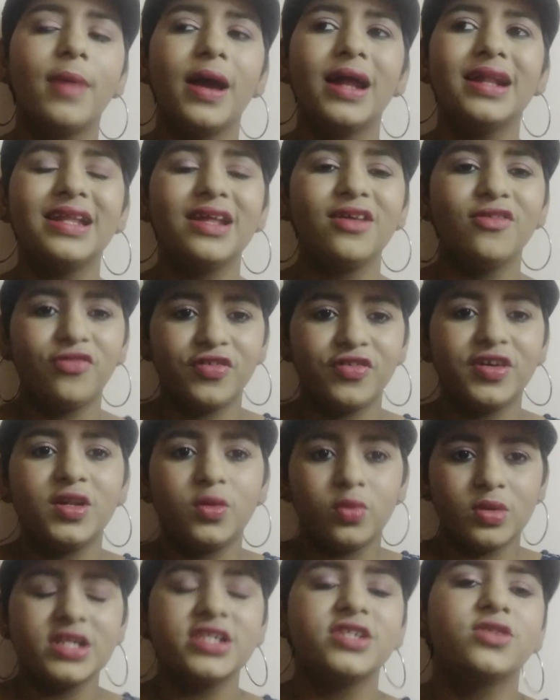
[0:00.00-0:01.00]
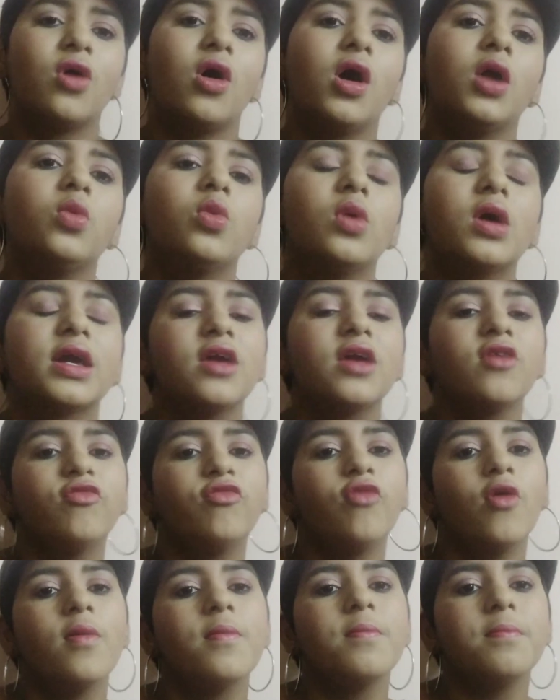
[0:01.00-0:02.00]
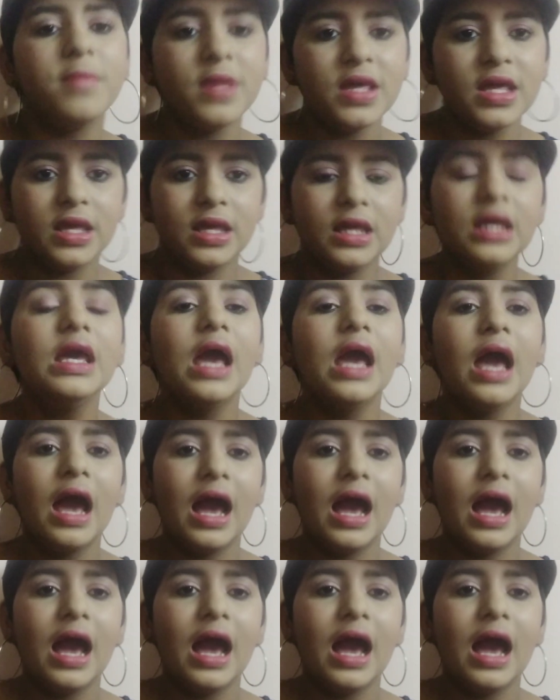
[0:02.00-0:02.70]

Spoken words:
but if it was not working for me,